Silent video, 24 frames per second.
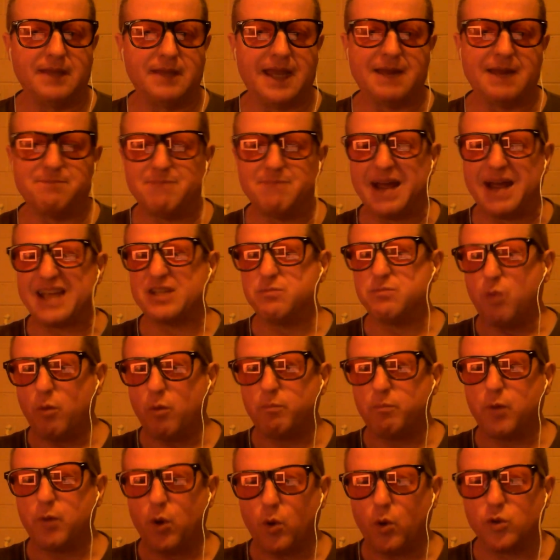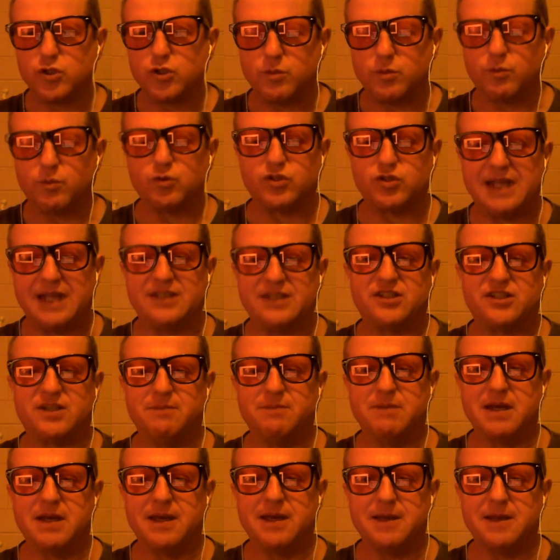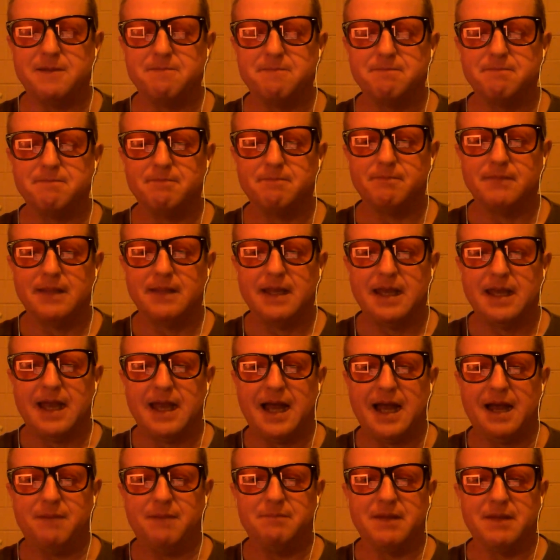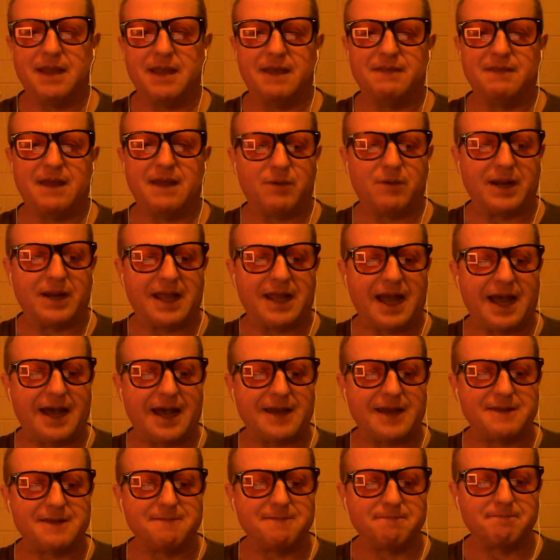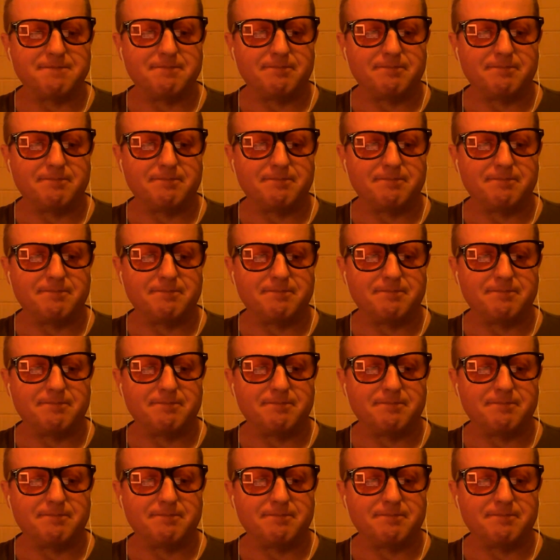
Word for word: It makes more plausible sense to me um, in that regard.